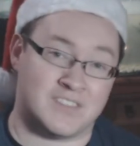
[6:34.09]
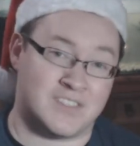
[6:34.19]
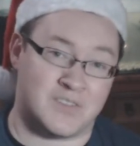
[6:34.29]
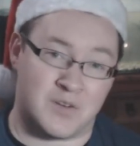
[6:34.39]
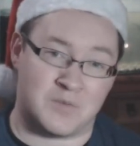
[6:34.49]
and
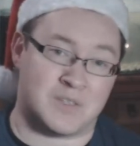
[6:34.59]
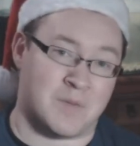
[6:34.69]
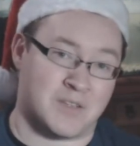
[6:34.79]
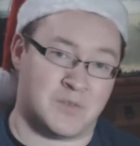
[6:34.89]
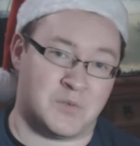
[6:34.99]
she thought it was a
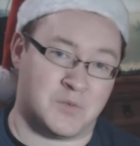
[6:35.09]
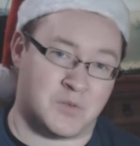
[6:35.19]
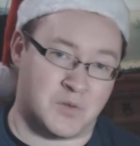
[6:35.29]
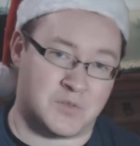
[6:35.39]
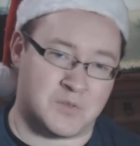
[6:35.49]
bit too
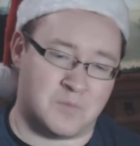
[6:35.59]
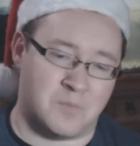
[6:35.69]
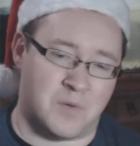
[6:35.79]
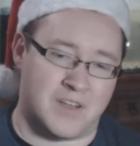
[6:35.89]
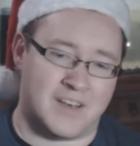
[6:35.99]

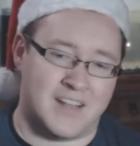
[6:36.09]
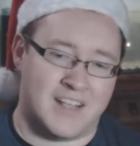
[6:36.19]
gruesome, but